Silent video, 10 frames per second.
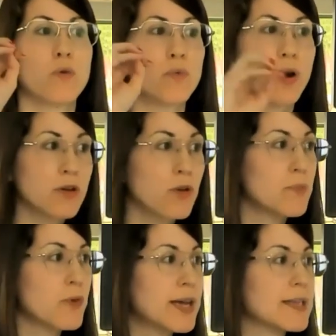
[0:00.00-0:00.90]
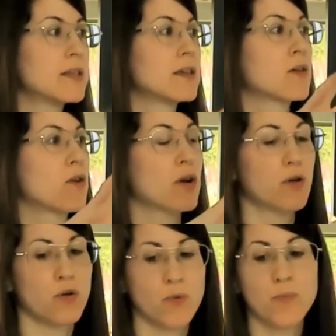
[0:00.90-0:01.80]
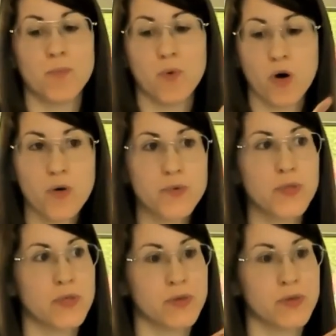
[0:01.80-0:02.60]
were collaborating on both